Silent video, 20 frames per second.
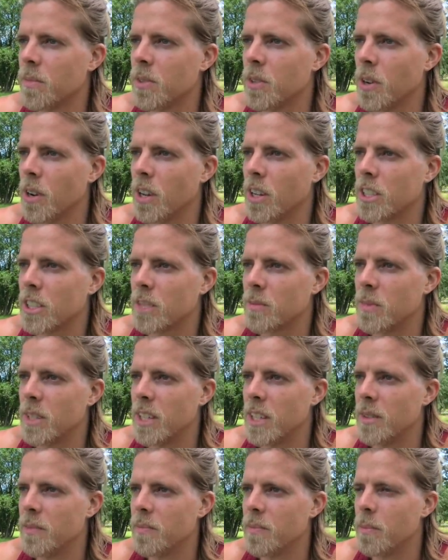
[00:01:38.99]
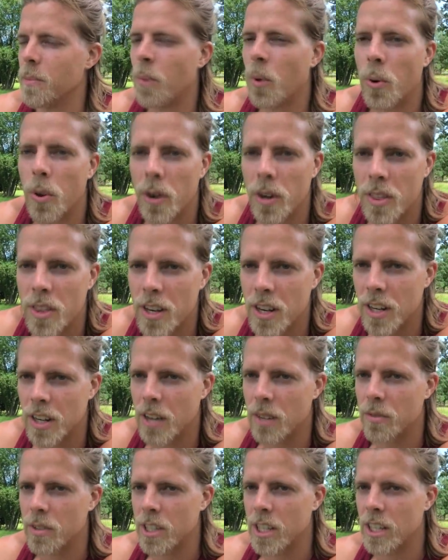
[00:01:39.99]
to last me more than
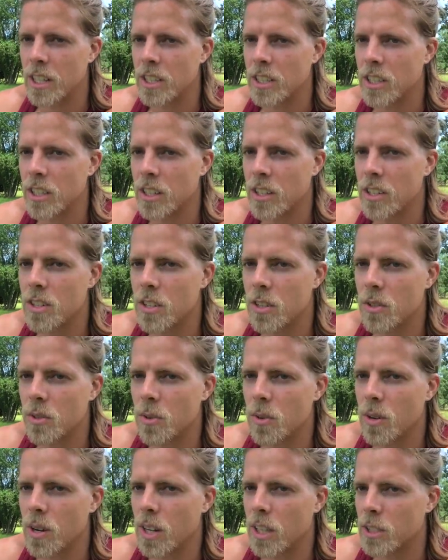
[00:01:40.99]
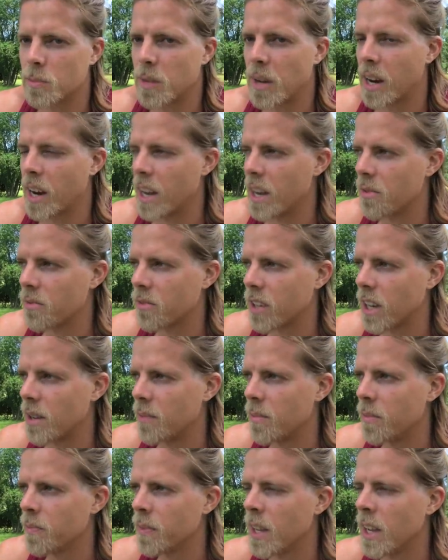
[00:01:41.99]
enough attention to last me a
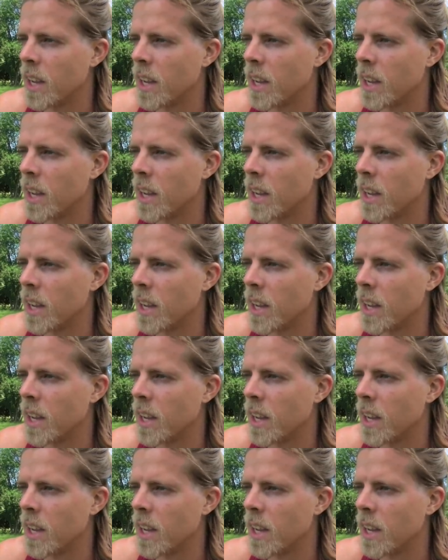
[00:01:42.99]
lifetime.